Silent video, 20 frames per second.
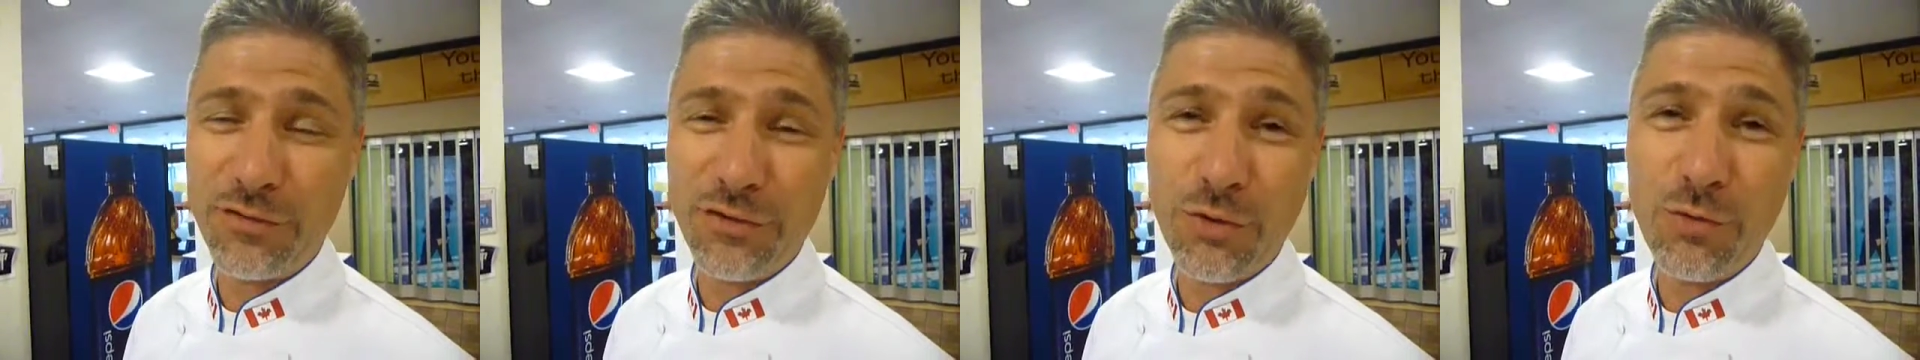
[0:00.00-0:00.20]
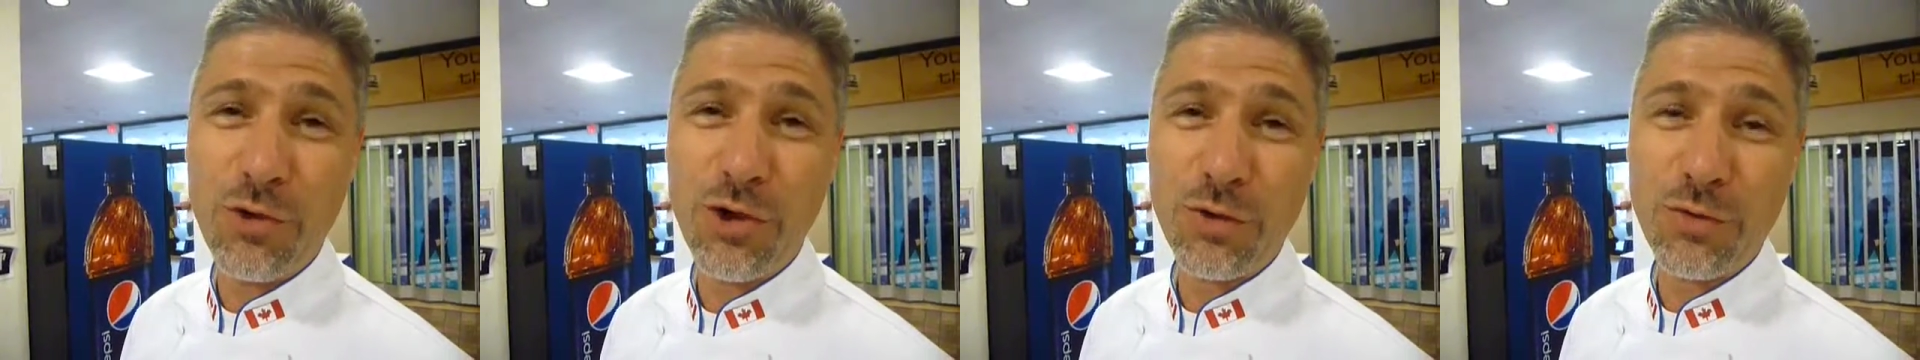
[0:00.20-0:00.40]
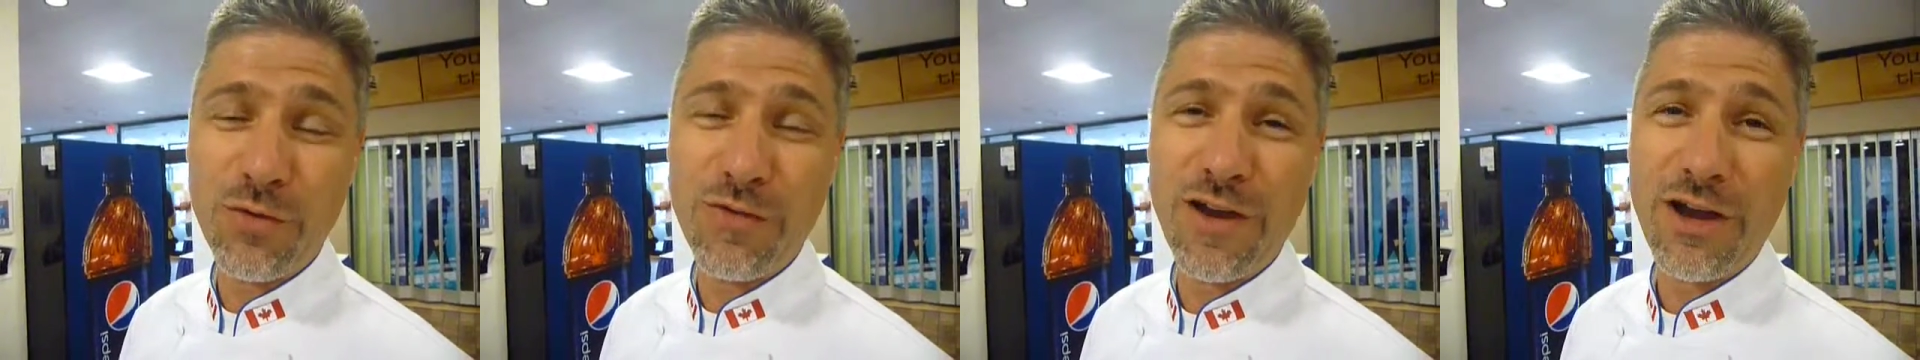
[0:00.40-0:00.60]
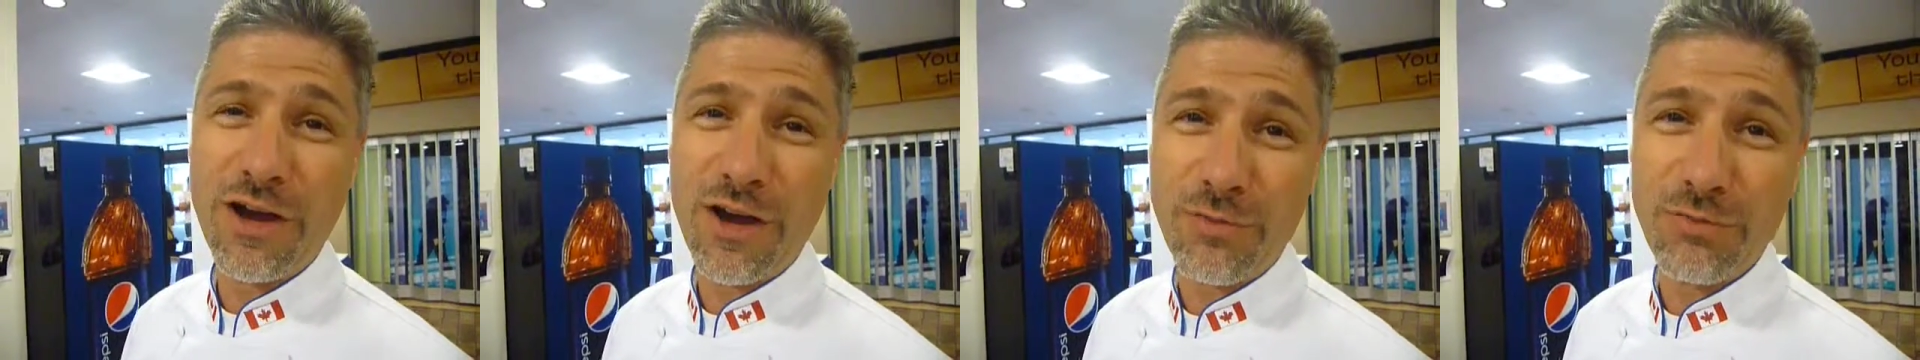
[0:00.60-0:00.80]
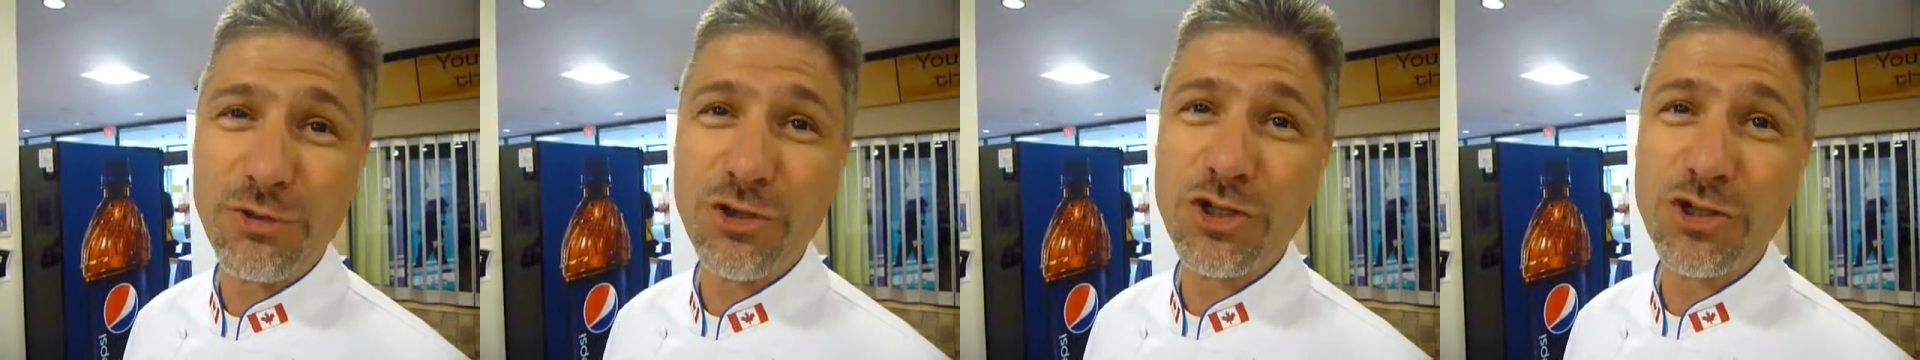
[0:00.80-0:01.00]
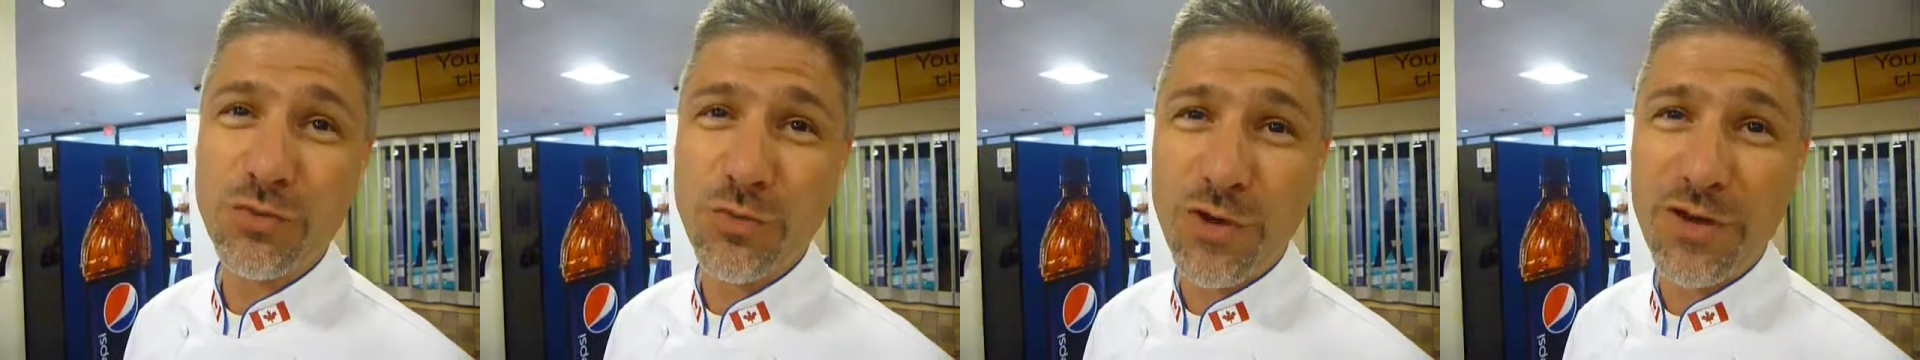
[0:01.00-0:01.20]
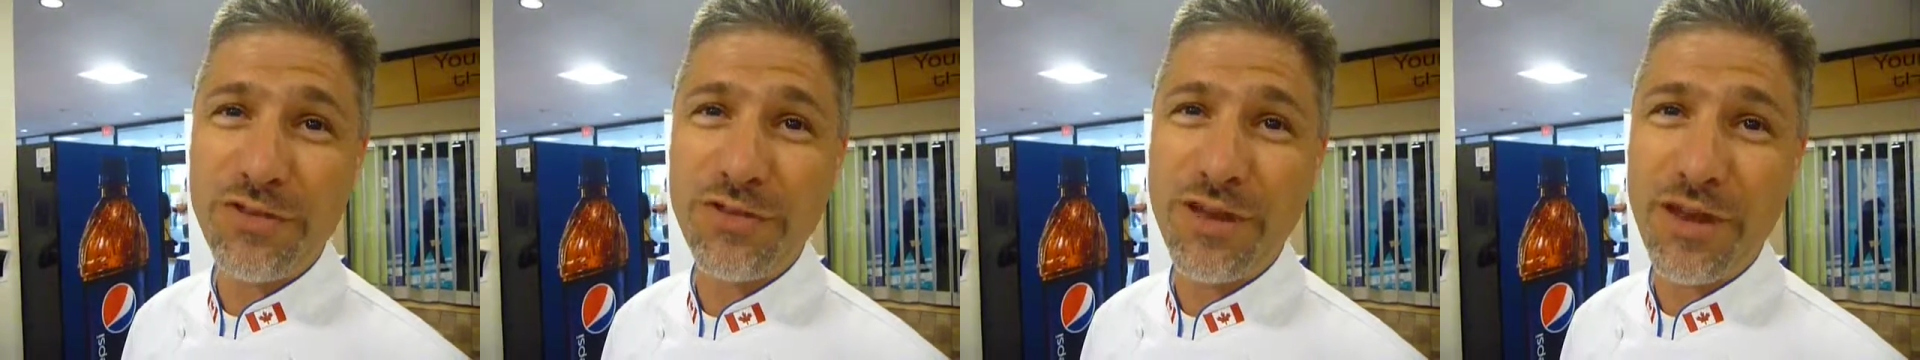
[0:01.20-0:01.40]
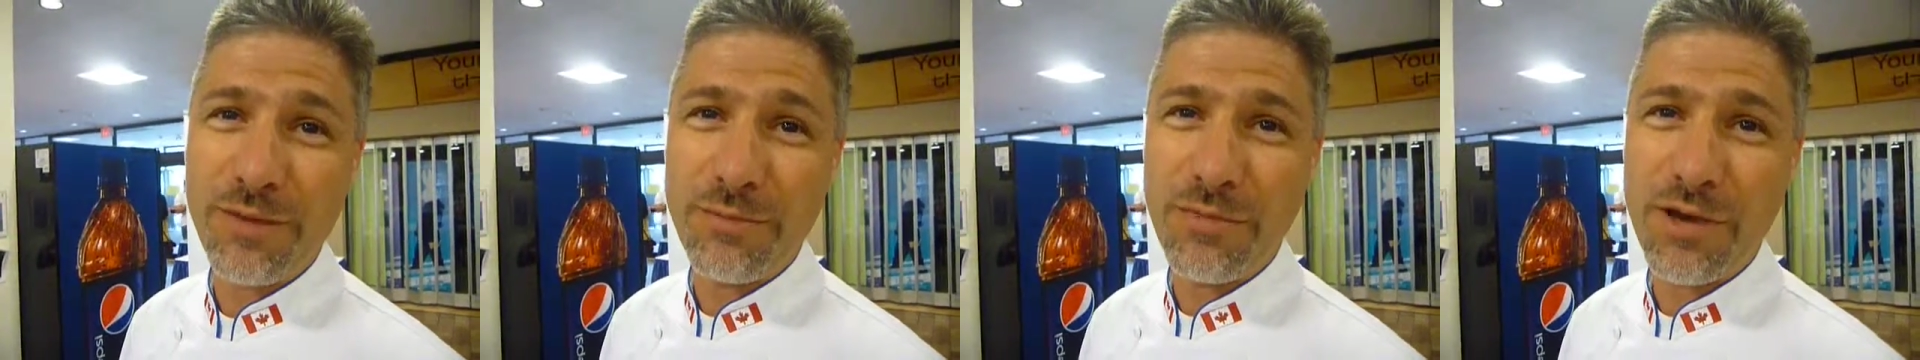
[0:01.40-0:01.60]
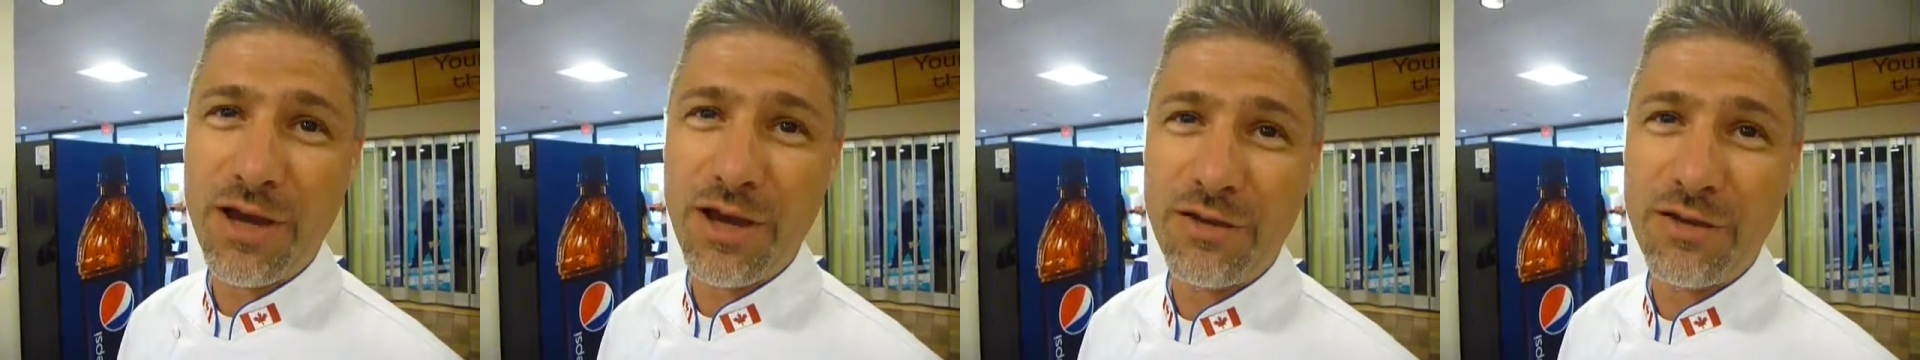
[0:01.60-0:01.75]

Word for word: of the work we've accomplished with them.